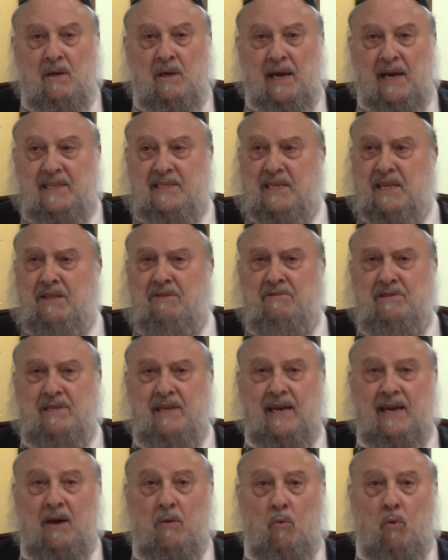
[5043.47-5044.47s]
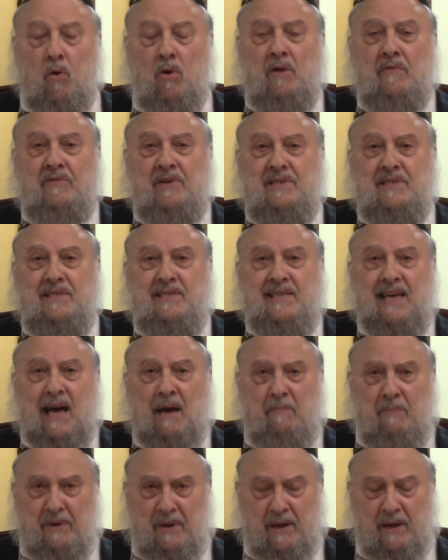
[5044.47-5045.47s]
It's interesting, all of this is
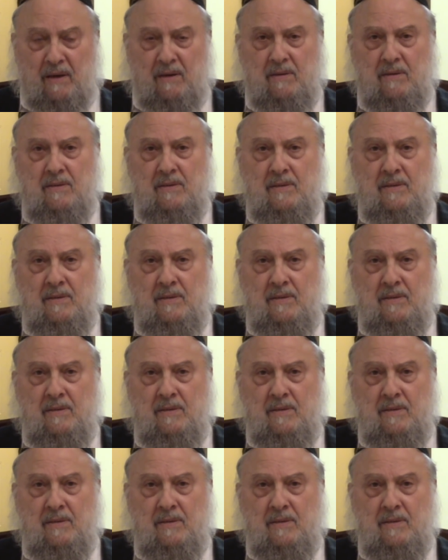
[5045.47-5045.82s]
happening.